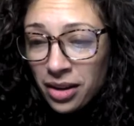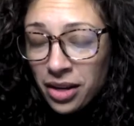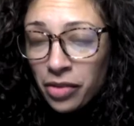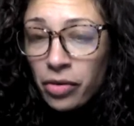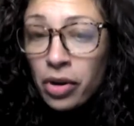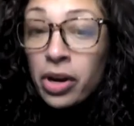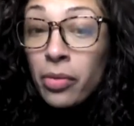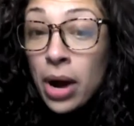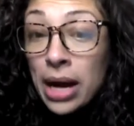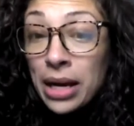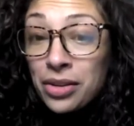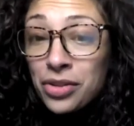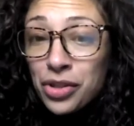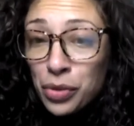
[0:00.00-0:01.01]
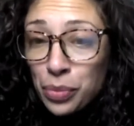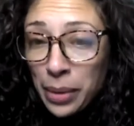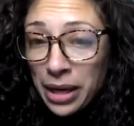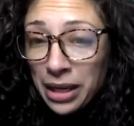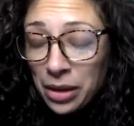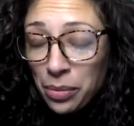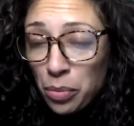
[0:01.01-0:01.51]
requires you
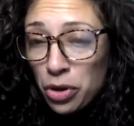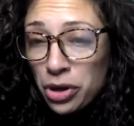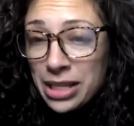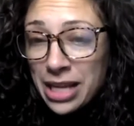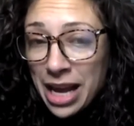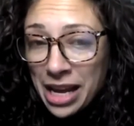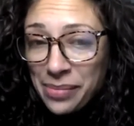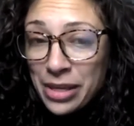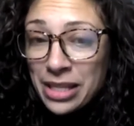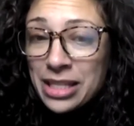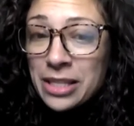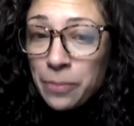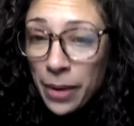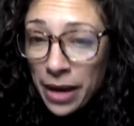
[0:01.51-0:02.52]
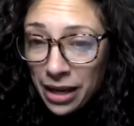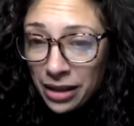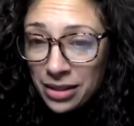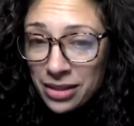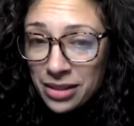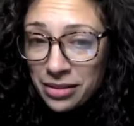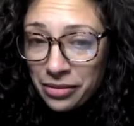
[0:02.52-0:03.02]
making more time and
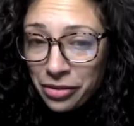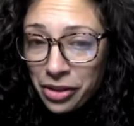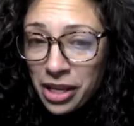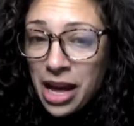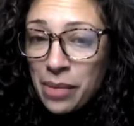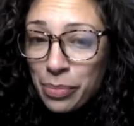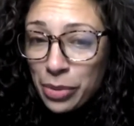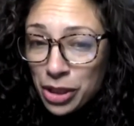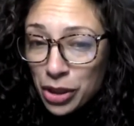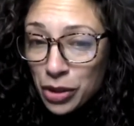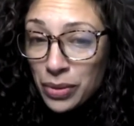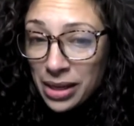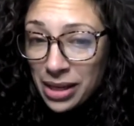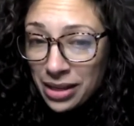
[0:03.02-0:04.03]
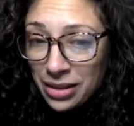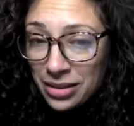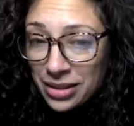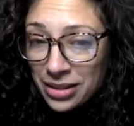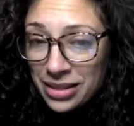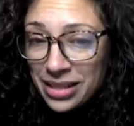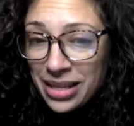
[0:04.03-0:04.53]
space for the
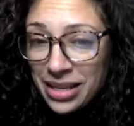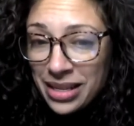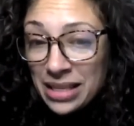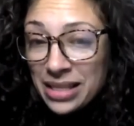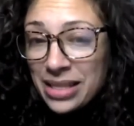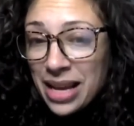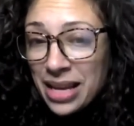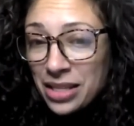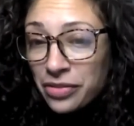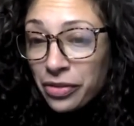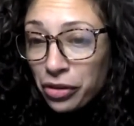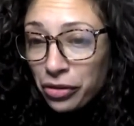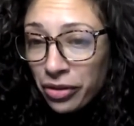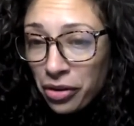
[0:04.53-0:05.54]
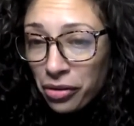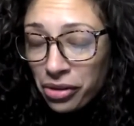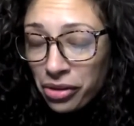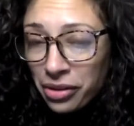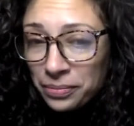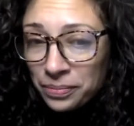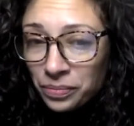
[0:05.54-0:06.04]
opportunities God sends for growth.